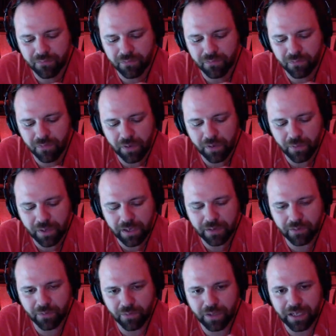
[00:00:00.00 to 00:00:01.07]
we
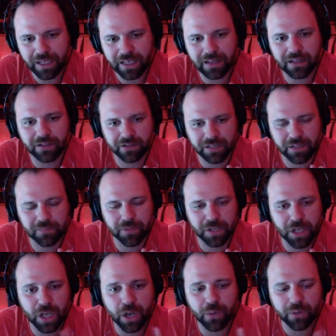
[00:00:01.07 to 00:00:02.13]
can get a little something
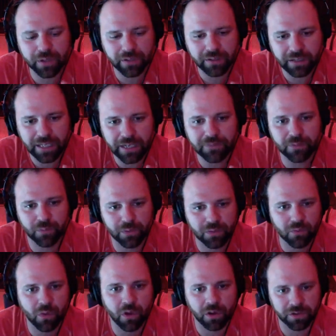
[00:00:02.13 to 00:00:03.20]
going even with
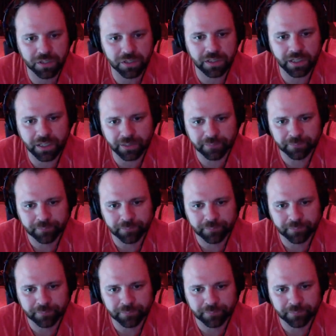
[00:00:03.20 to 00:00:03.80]
Walsh in there.